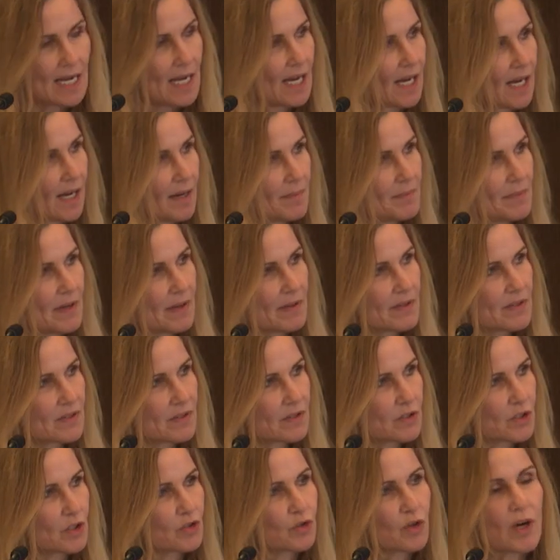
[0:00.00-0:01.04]

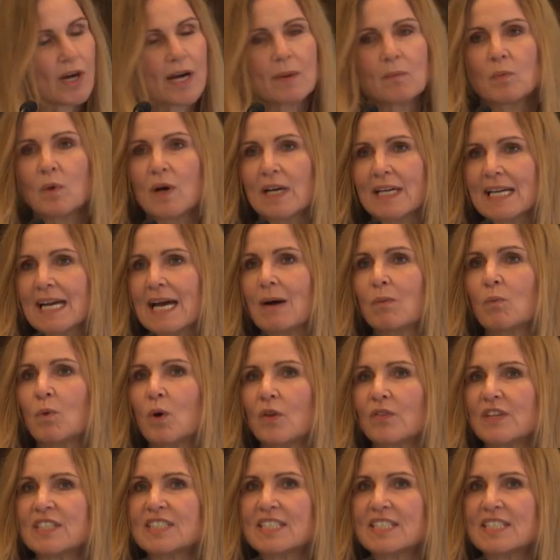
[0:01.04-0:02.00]
to try and work out what the